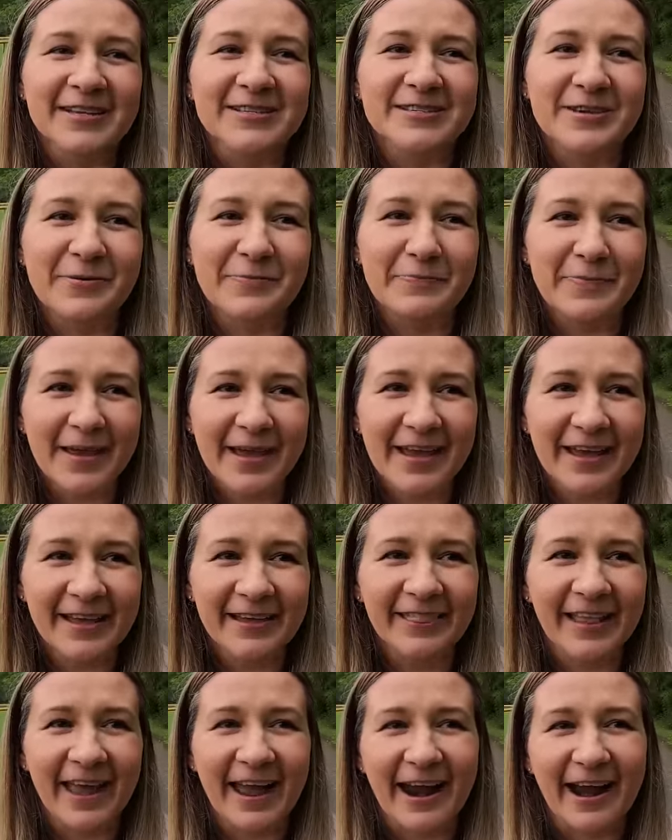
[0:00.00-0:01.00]
So
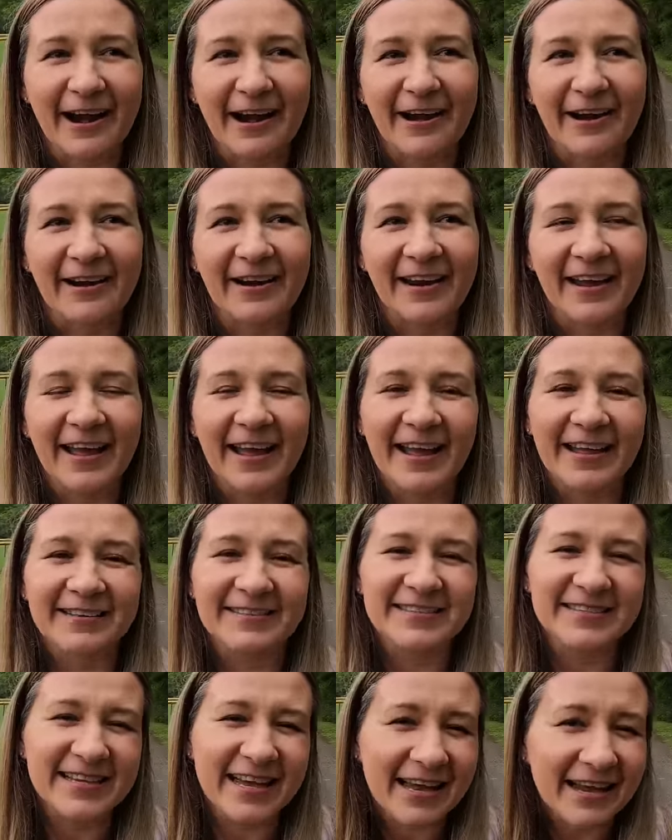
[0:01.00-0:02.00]
being there
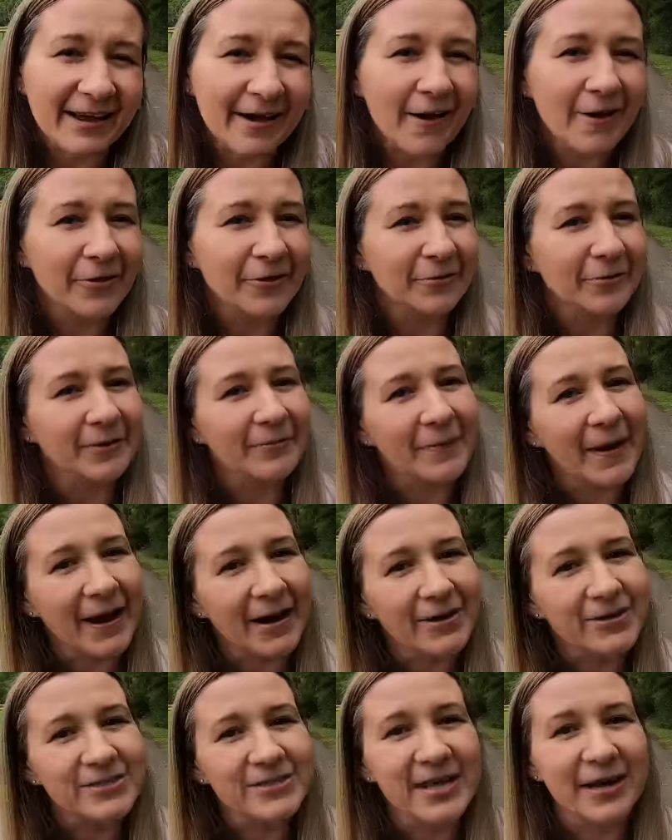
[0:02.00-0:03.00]
and seeing all the
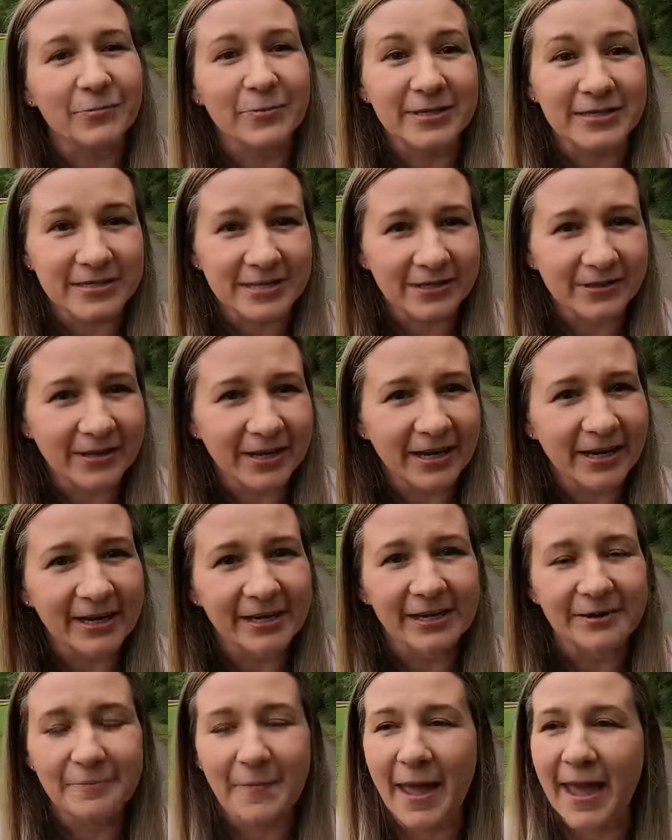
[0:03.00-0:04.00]
repairs that we still
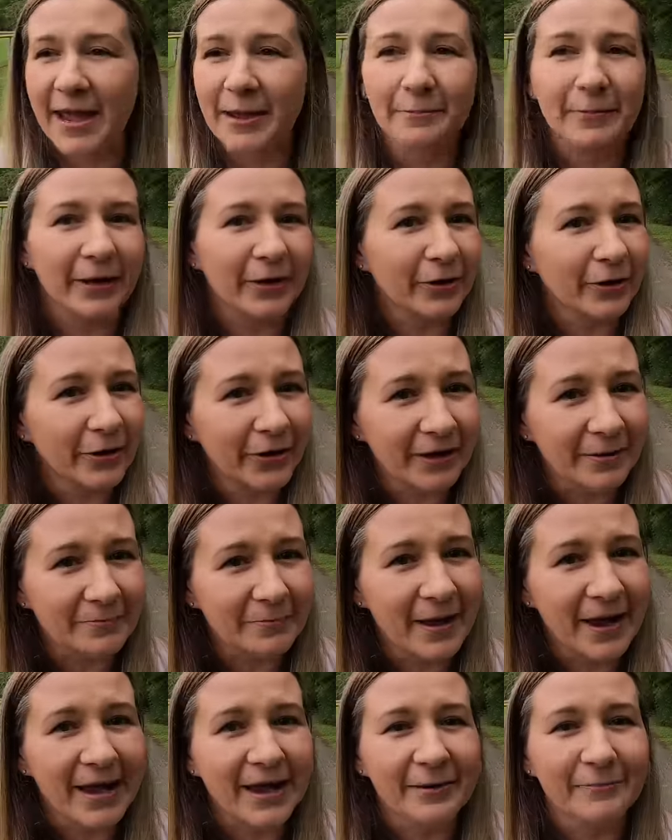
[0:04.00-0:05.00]
needed to make but
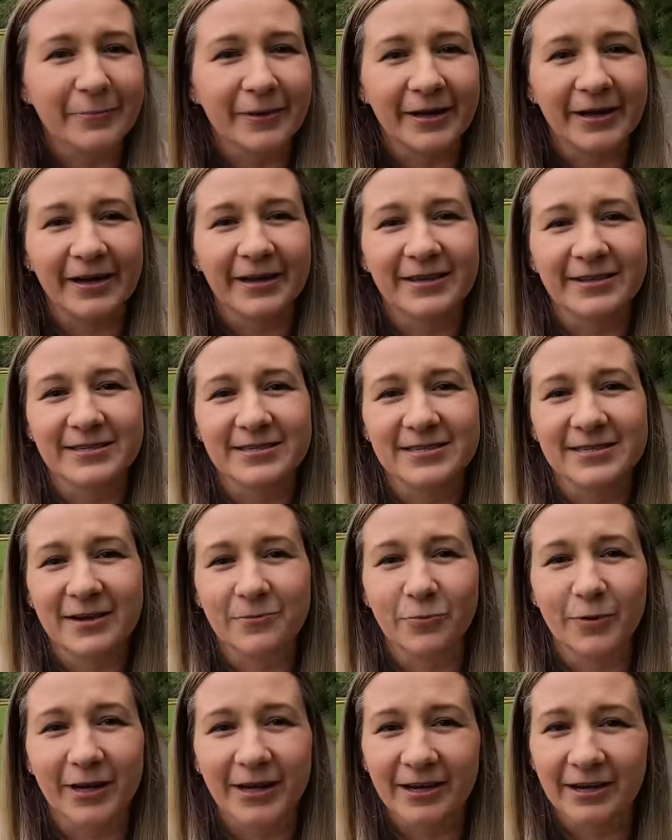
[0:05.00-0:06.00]
couldn't make because
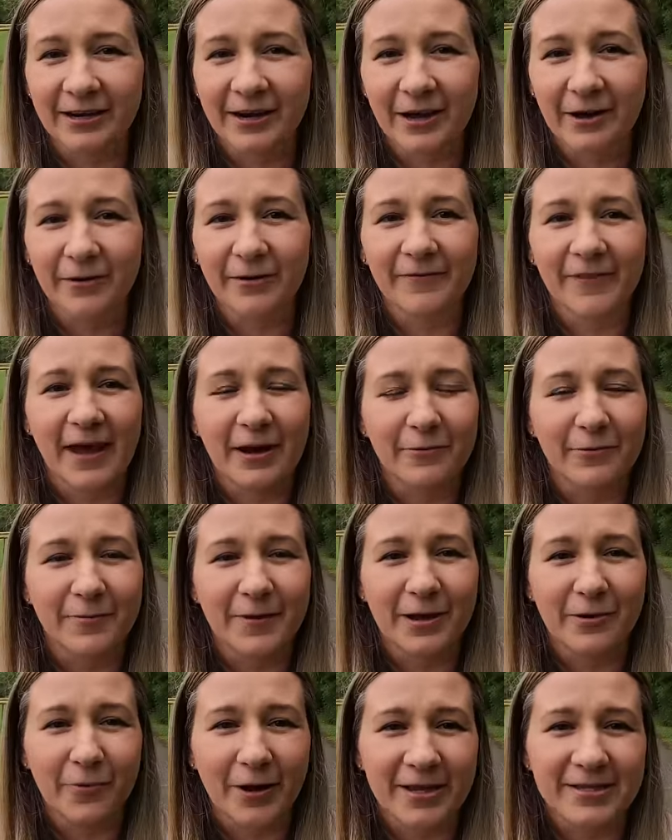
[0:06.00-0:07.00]
we didn't know if that would
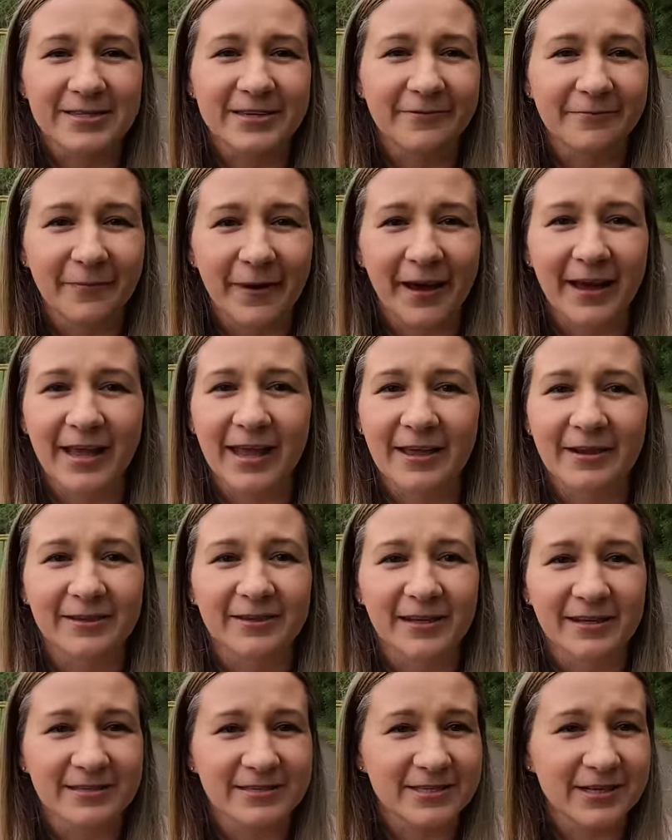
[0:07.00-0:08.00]
be a waste of money
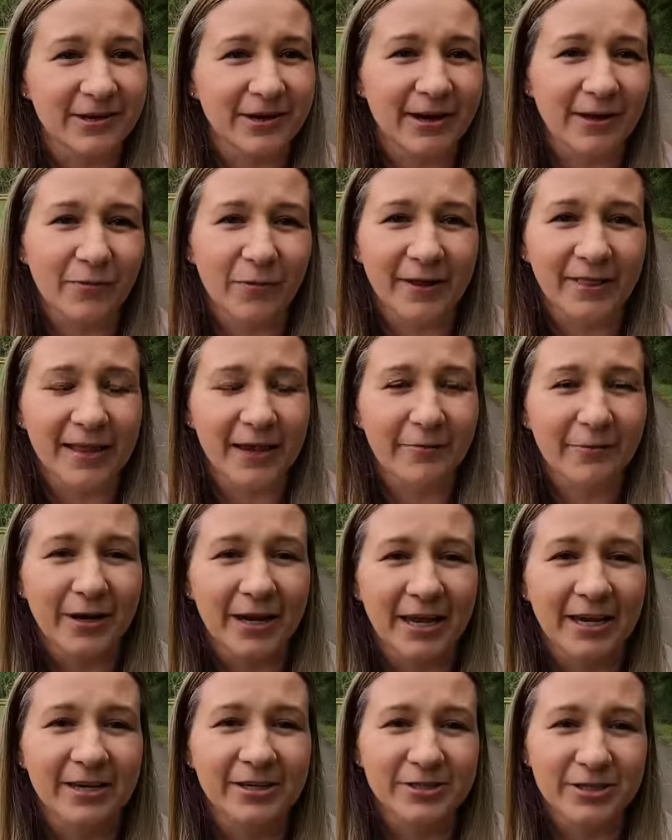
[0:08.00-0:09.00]
considering what they would
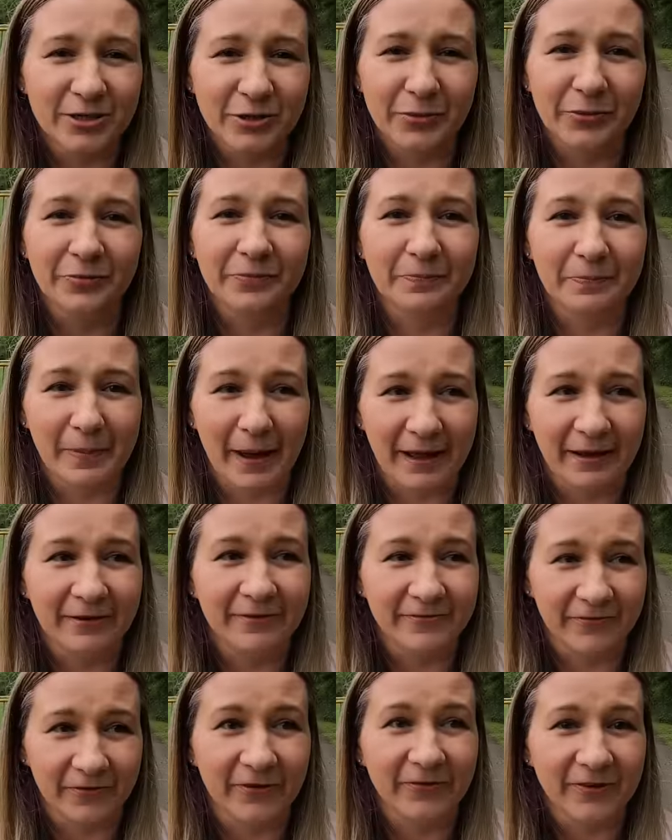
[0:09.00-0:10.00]
need to do
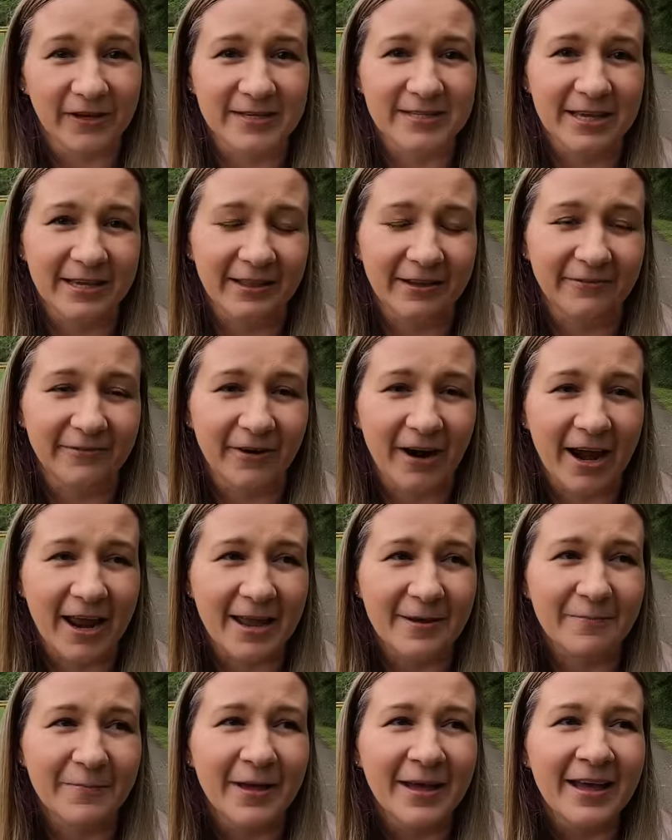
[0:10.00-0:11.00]
for fixing the
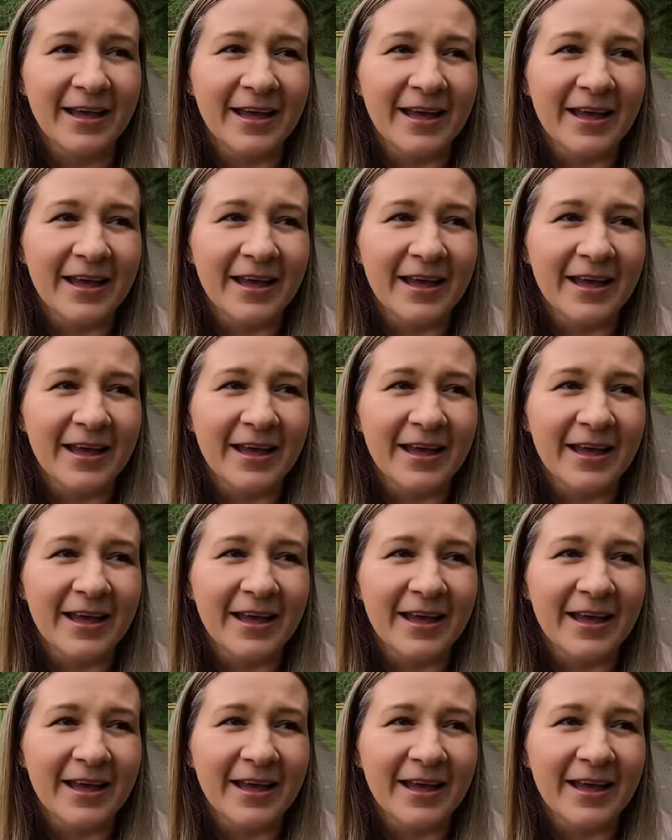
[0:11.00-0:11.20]
frame,